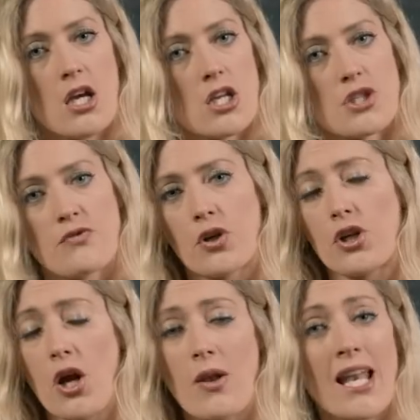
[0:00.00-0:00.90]
So you've got
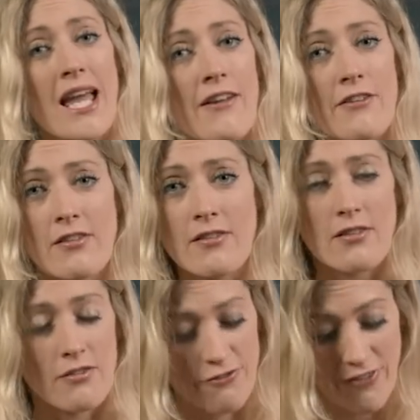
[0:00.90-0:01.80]
no lace,
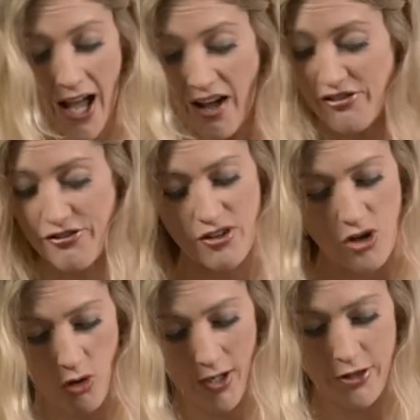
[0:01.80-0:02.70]
faff,
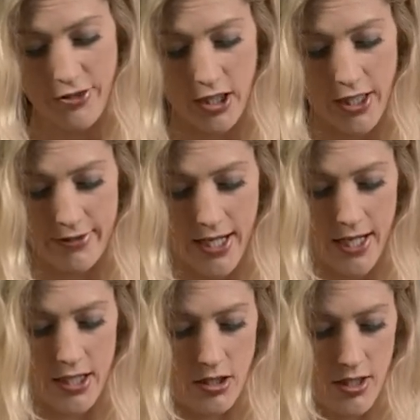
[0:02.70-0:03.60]
or anything like
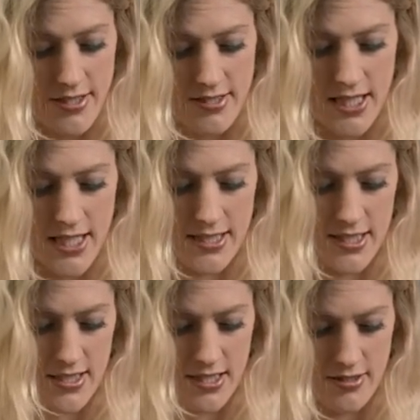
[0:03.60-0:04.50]
that. Nice and easy
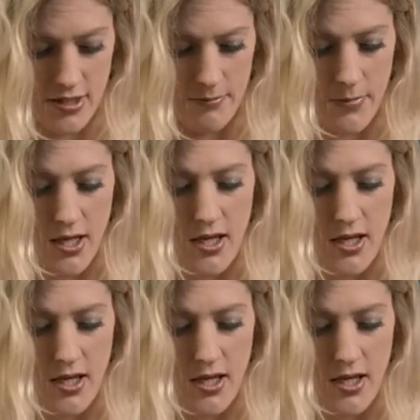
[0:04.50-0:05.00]
system.